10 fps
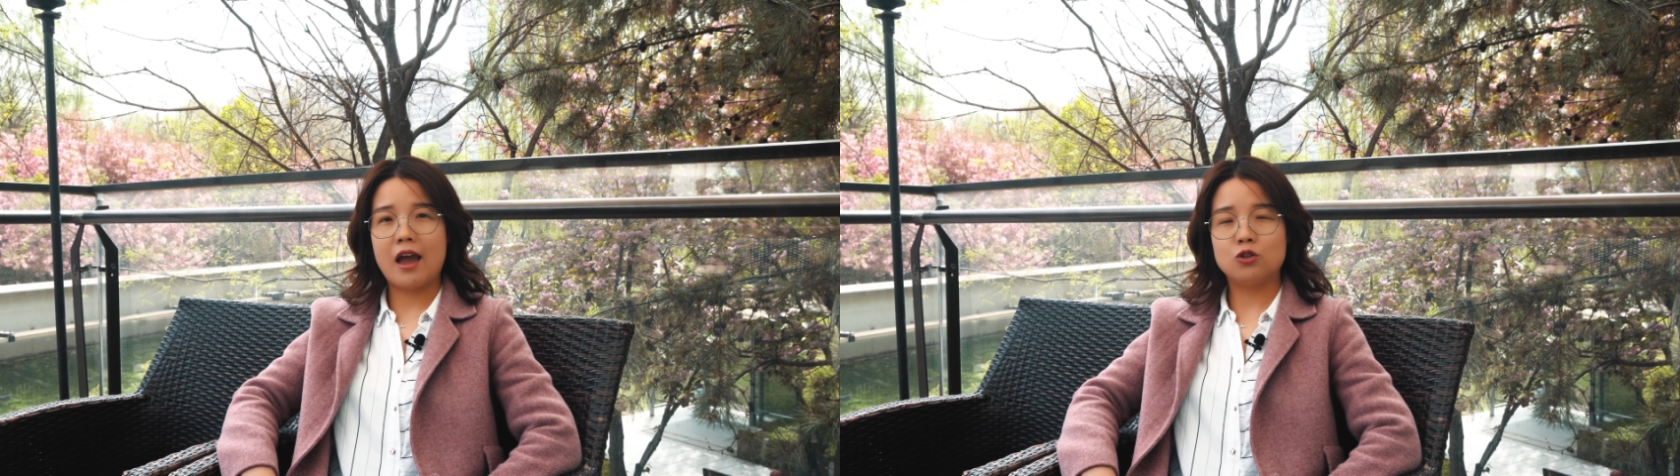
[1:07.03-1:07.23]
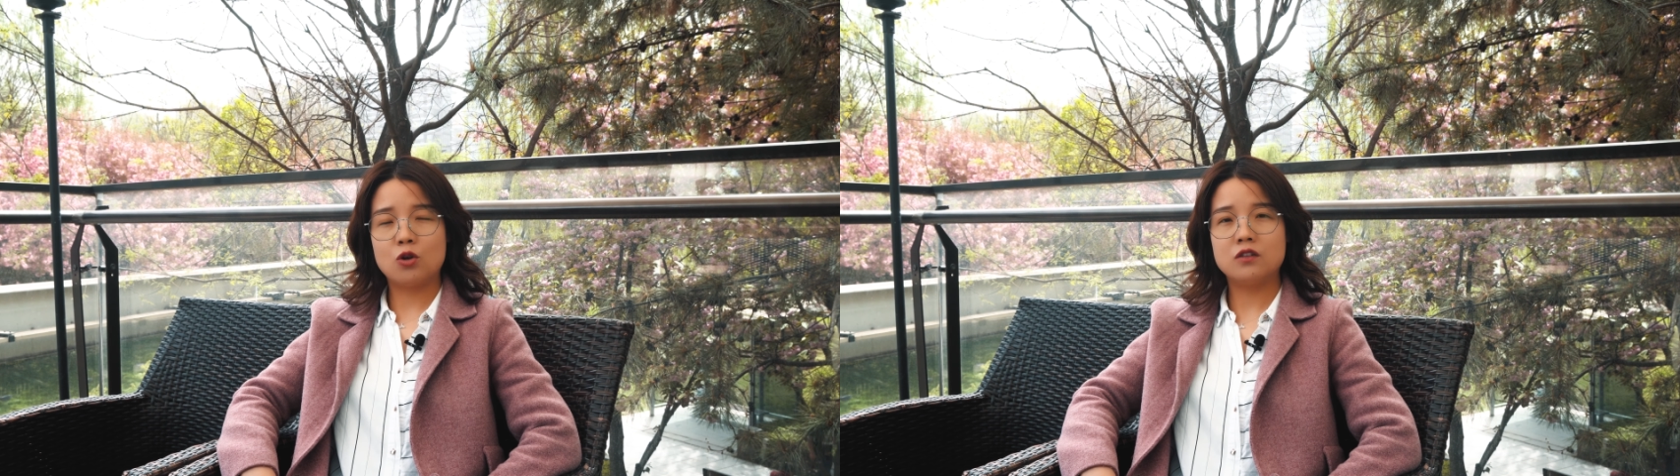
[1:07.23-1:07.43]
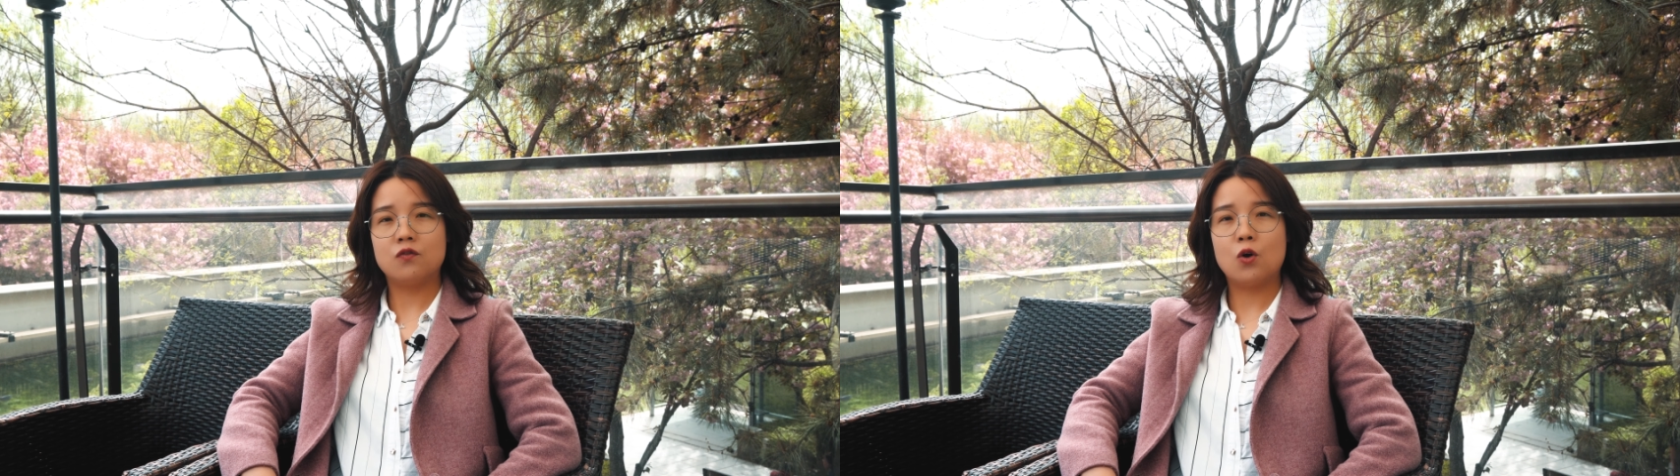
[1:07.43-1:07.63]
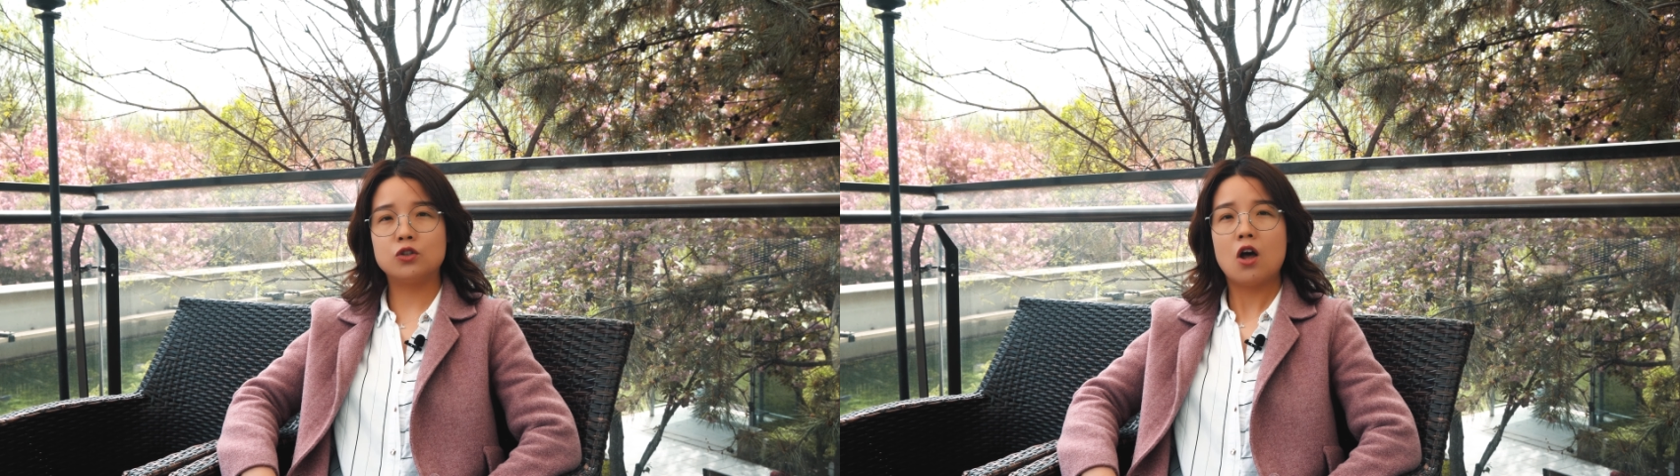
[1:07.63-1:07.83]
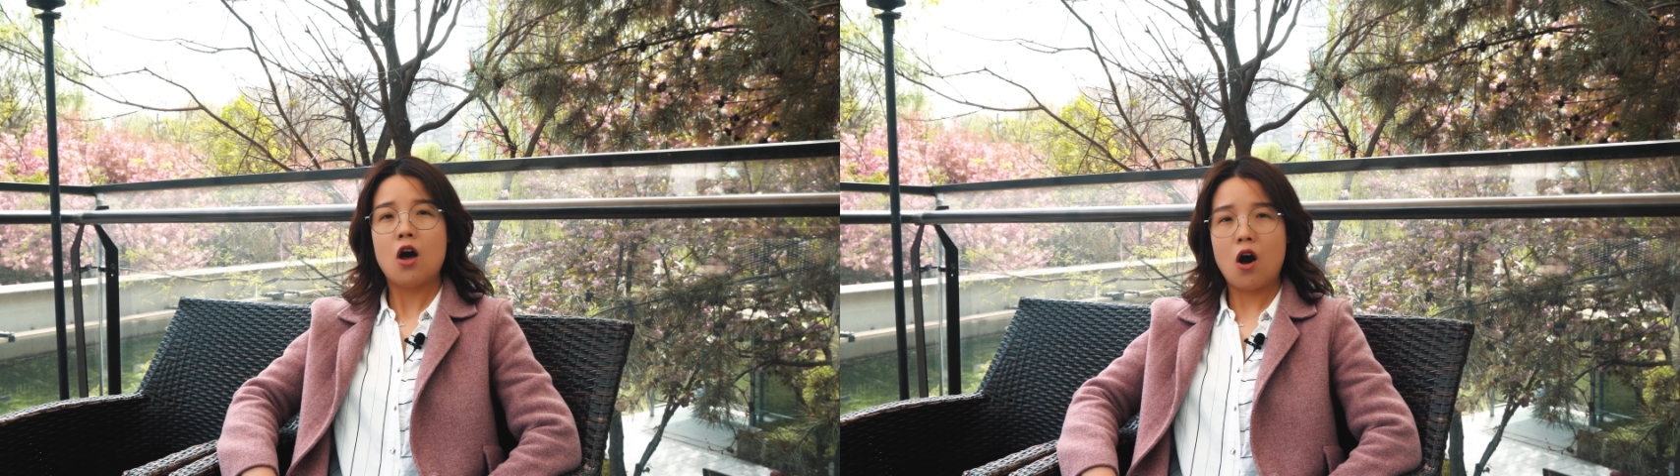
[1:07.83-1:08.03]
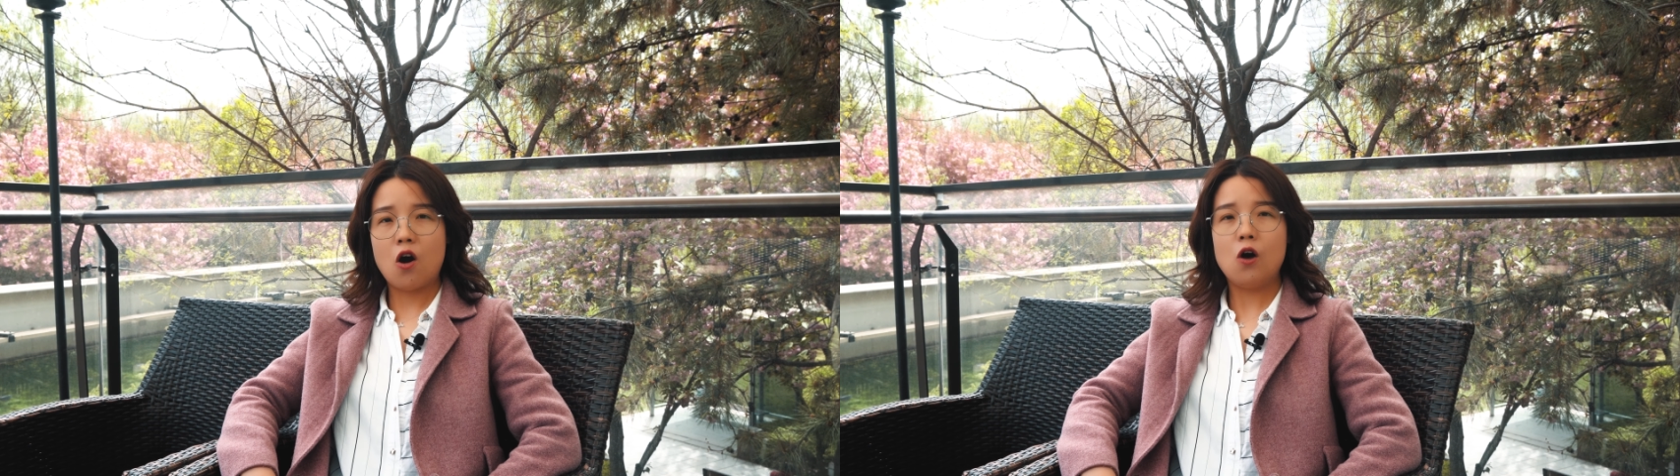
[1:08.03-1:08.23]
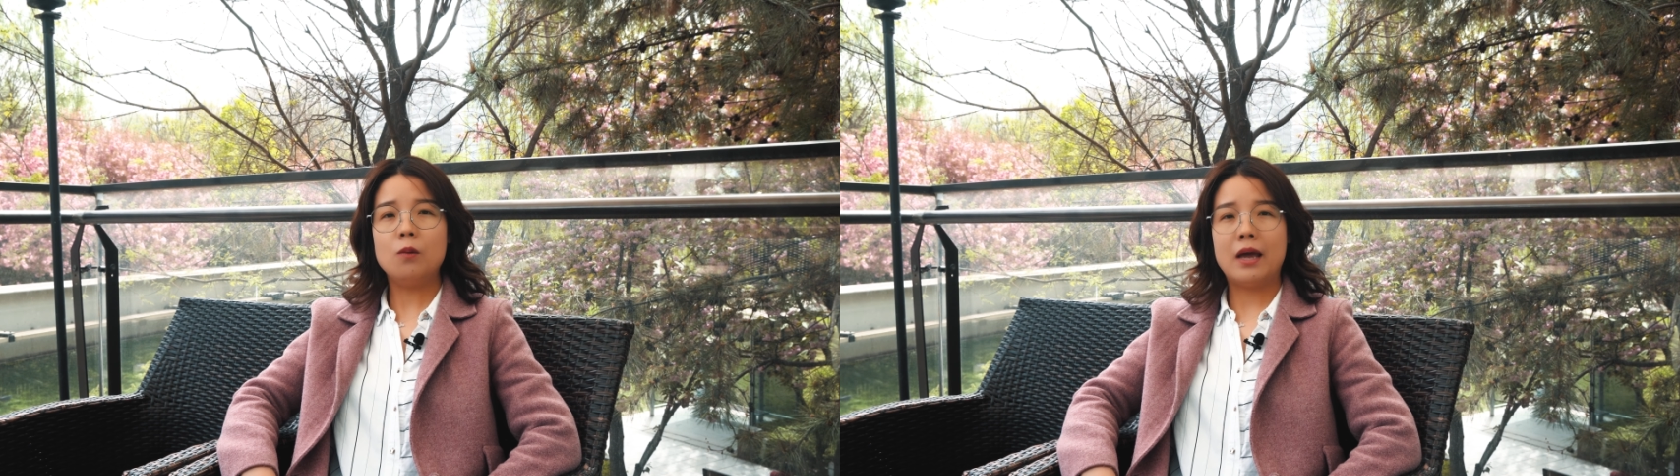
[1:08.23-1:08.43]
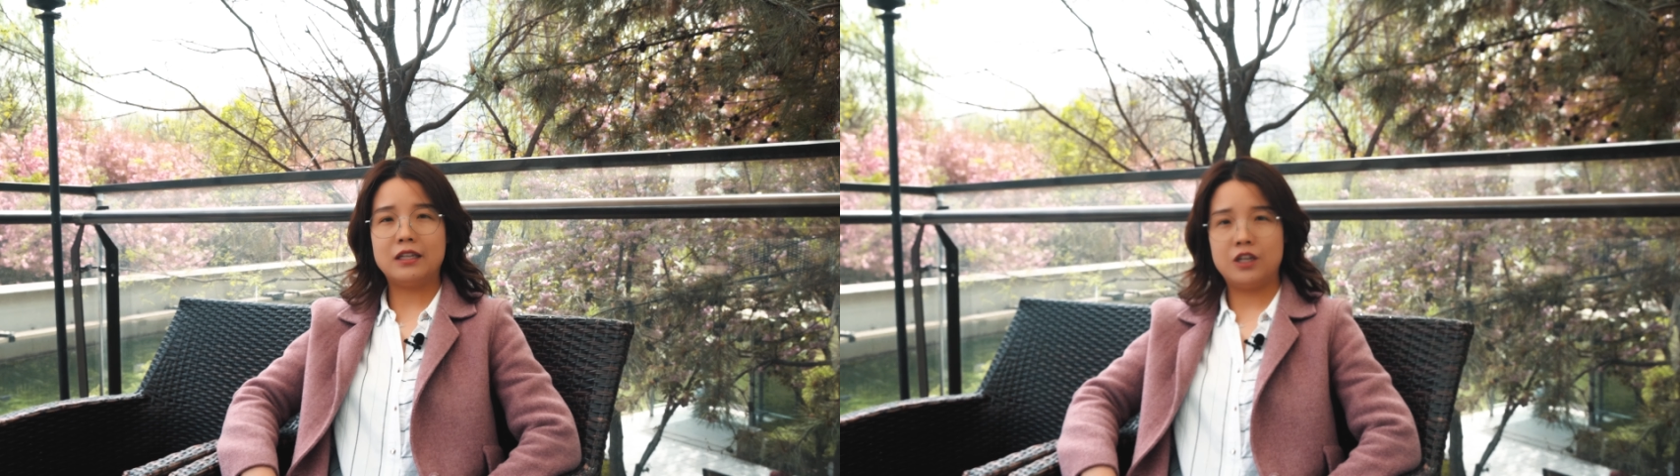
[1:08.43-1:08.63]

I transferred all my